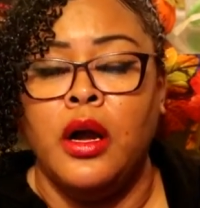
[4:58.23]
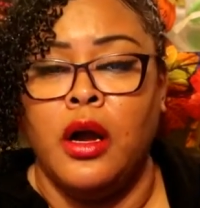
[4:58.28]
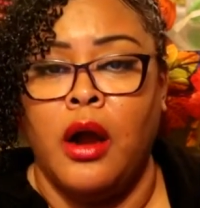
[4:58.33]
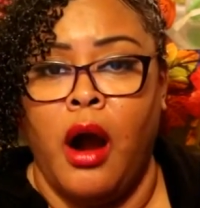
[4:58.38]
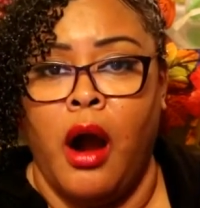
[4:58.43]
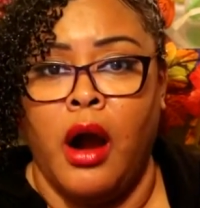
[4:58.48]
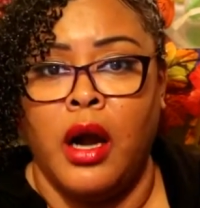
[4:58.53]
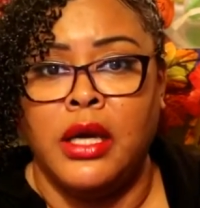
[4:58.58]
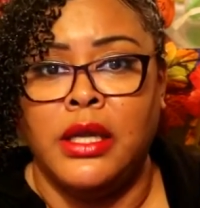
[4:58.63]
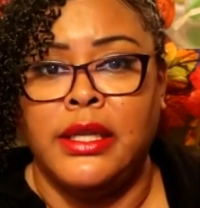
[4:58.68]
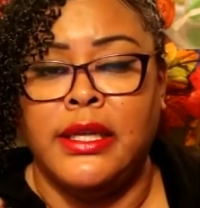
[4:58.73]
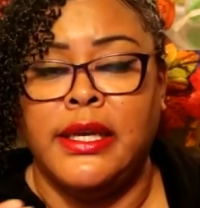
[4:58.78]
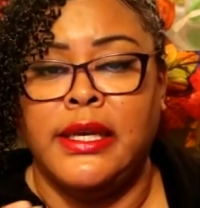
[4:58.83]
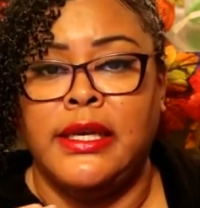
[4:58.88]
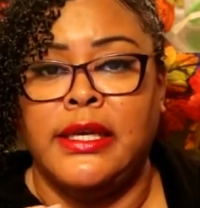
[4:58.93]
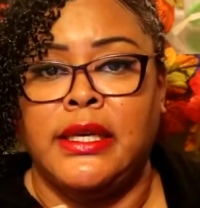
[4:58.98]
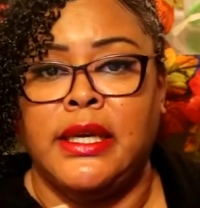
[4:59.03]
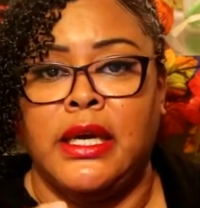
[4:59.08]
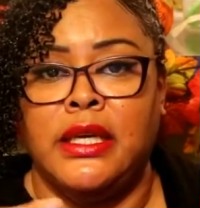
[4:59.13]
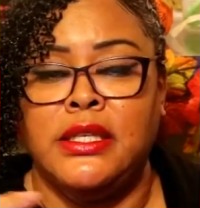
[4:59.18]

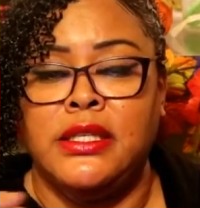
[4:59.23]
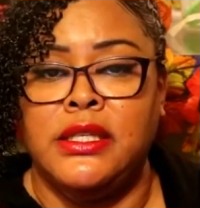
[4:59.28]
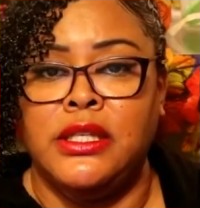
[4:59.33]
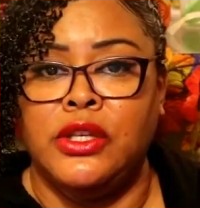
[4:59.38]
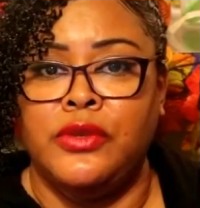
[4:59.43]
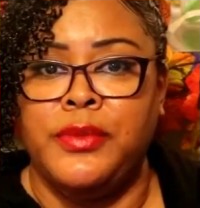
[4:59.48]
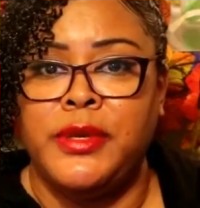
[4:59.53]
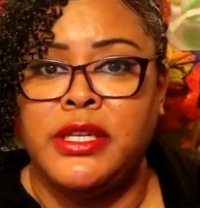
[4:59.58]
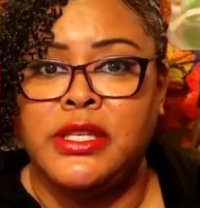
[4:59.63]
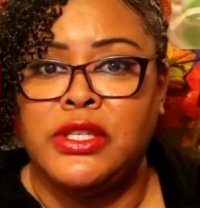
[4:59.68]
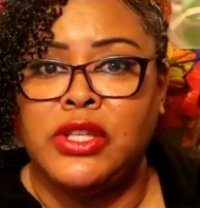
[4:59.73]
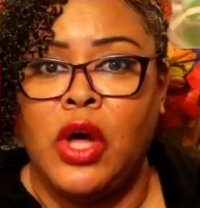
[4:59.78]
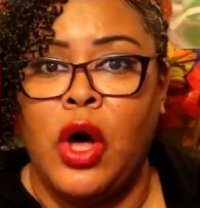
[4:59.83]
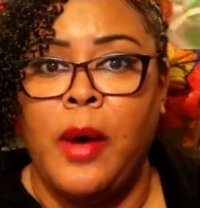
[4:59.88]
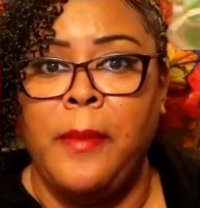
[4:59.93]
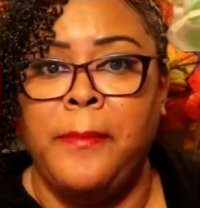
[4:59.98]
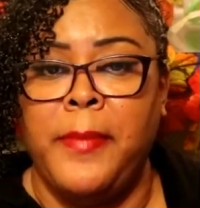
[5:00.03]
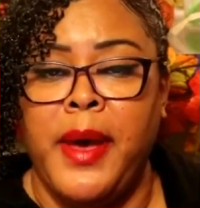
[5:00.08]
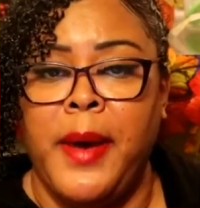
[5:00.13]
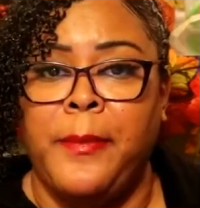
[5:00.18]
garlic, a little bit of
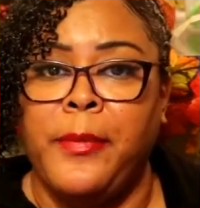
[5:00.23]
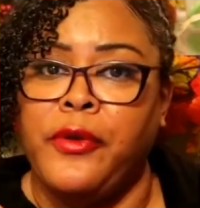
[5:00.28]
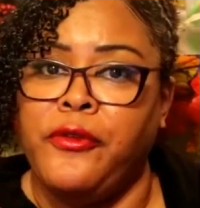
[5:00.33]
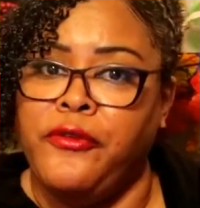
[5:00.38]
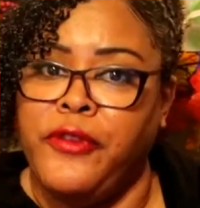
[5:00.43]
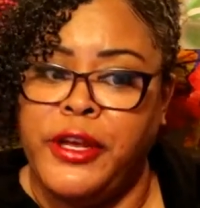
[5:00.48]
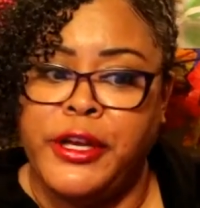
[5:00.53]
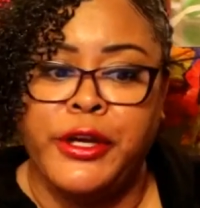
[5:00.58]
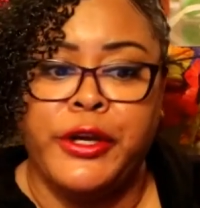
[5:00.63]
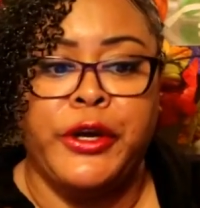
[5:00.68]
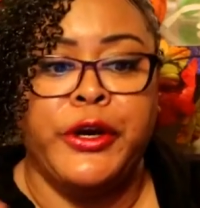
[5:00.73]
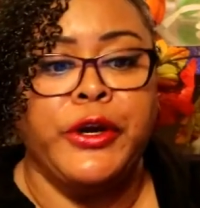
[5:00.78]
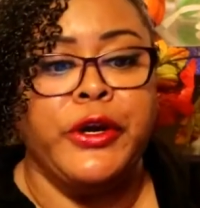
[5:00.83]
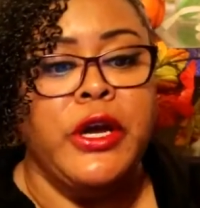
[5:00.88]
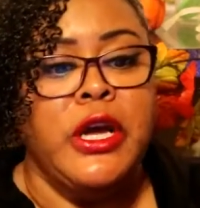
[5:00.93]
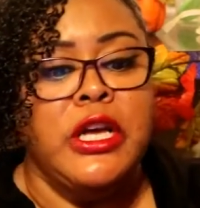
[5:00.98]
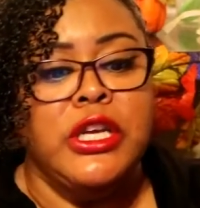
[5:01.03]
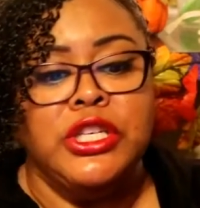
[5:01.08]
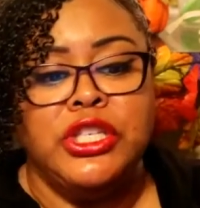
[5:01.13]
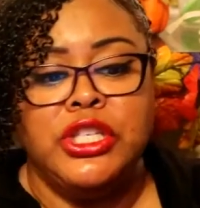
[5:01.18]
salt and pepper,
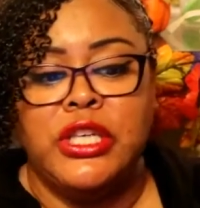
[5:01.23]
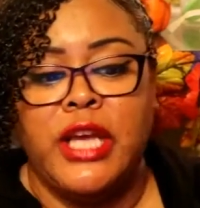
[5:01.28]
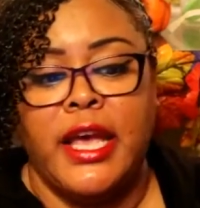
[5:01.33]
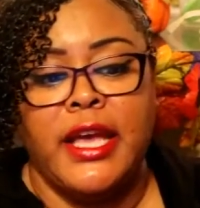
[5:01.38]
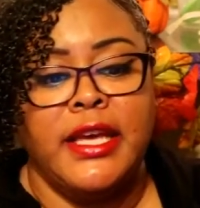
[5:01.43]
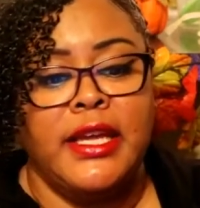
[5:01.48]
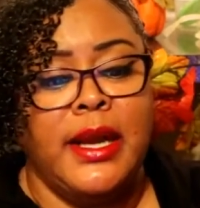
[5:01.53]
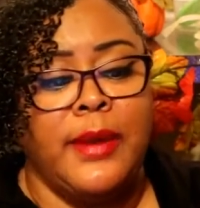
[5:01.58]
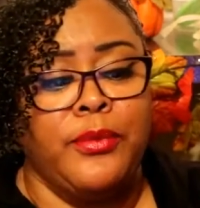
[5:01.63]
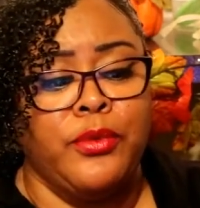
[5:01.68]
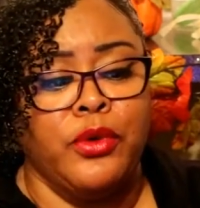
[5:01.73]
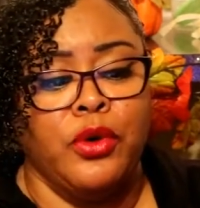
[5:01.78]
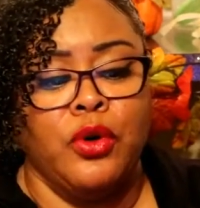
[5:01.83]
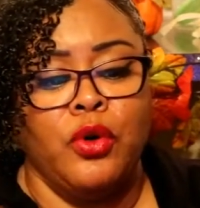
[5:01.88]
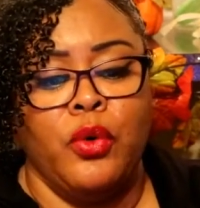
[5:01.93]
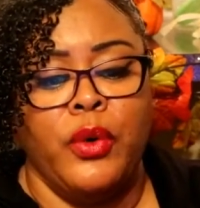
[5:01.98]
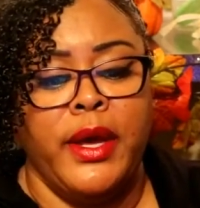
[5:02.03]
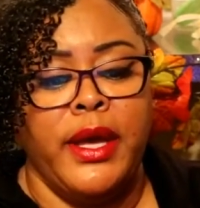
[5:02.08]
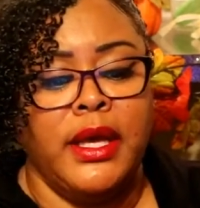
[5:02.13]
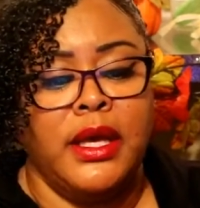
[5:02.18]
vinegar, shake it up real
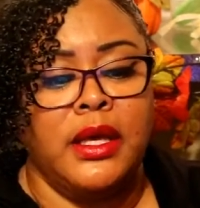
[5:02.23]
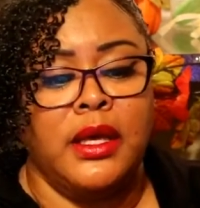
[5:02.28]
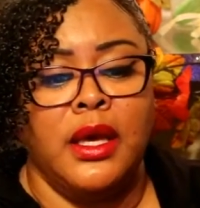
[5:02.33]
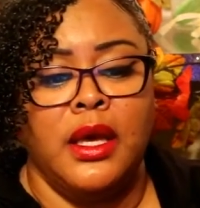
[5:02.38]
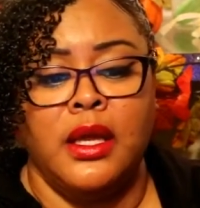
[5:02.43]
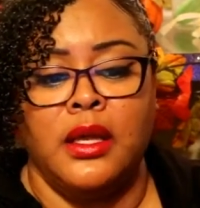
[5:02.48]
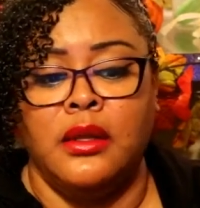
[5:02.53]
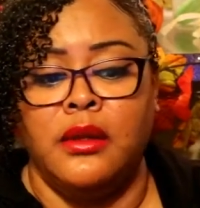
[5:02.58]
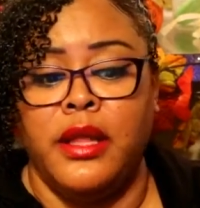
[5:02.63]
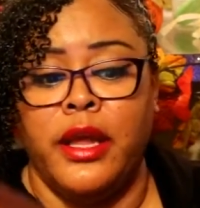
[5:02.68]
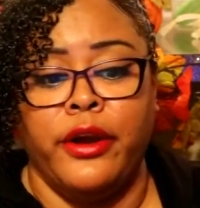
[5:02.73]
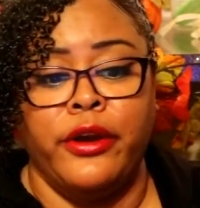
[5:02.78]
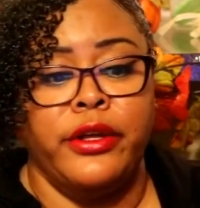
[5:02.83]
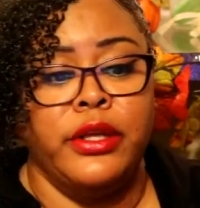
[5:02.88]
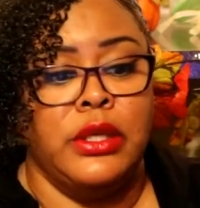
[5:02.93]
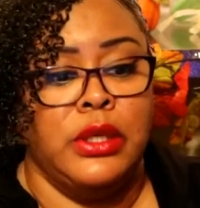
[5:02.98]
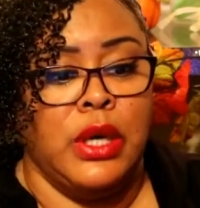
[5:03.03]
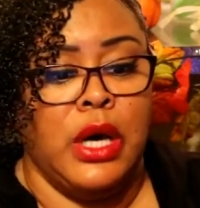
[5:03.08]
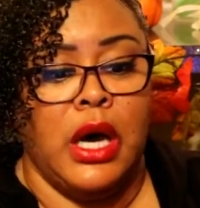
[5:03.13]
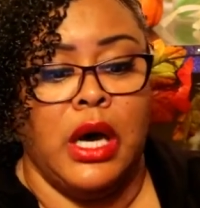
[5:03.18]
quick, and there
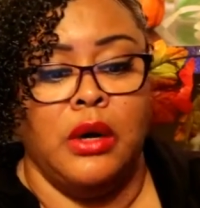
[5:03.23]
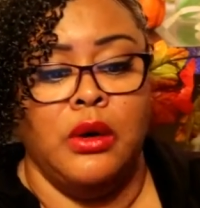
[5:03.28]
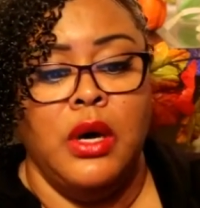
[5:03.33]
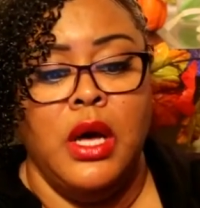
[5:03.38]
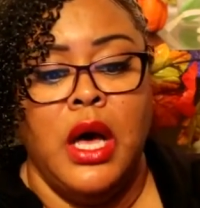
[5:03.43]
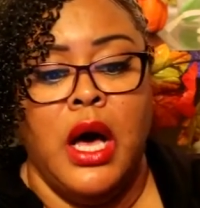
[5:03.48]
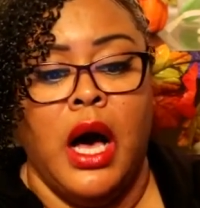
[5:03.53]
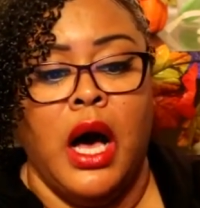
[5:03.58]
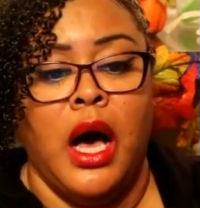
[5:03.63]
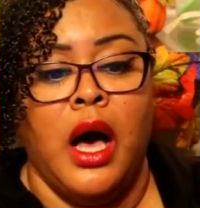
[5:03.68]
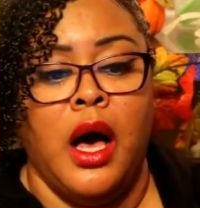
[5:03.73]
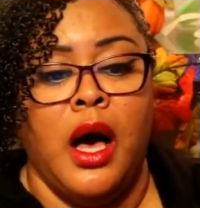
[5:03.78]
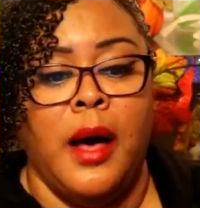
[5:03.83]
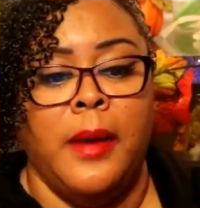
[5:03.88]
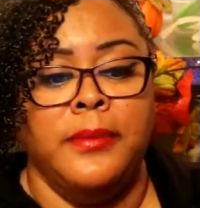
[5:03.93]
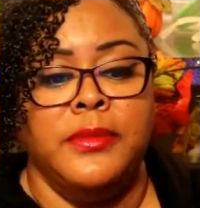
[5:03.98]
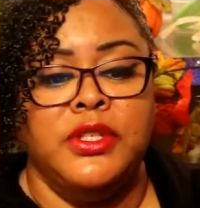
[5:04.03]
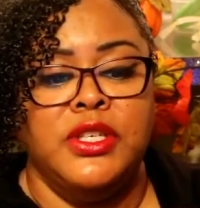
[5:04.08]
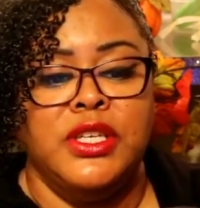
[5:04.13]
you go. Um,